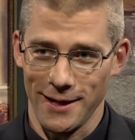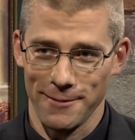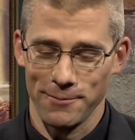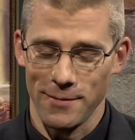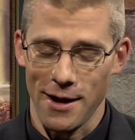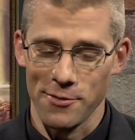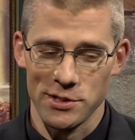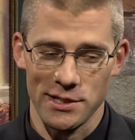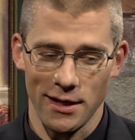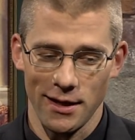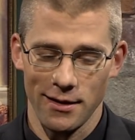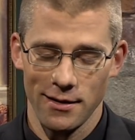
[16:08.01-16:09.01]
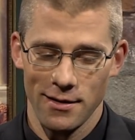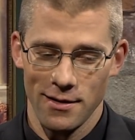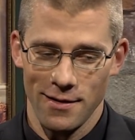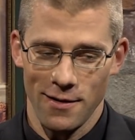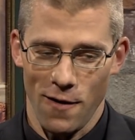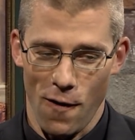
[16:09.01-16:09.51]
that. I would say
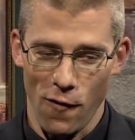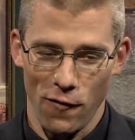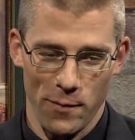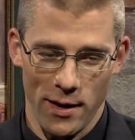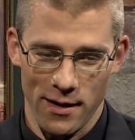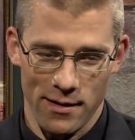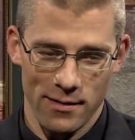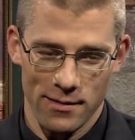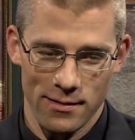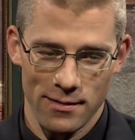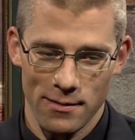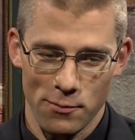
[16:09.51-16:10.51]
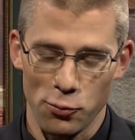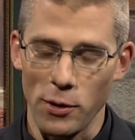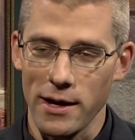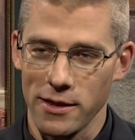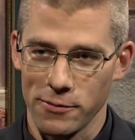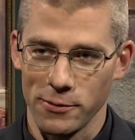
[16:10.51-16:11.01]
all of my
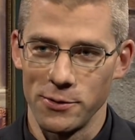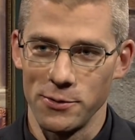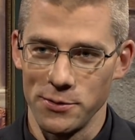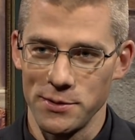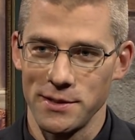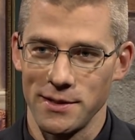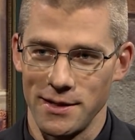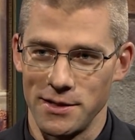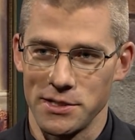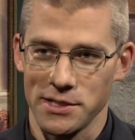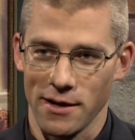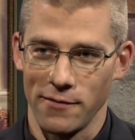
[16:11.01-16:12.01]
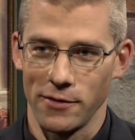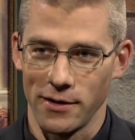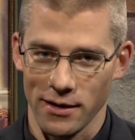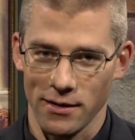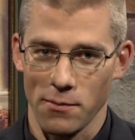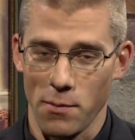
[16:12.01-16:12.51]
breakthroughs in
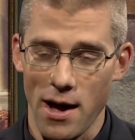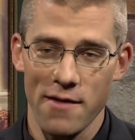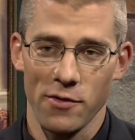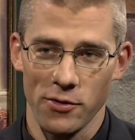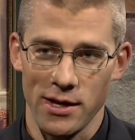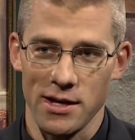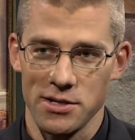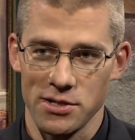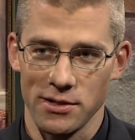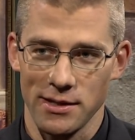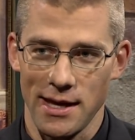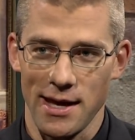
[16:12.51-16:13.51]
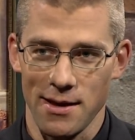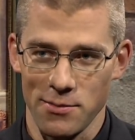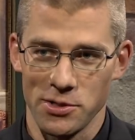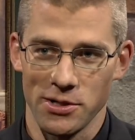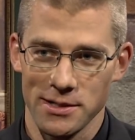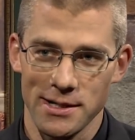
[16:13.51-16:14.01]
discovering my vocation
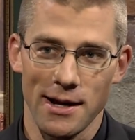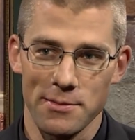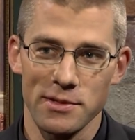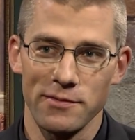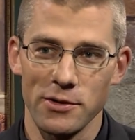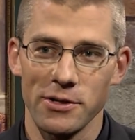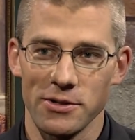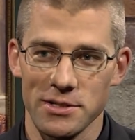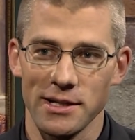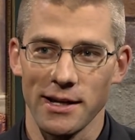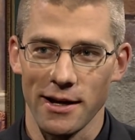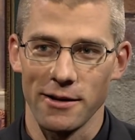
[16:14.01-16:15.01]
came during times of Eucharistic yeah.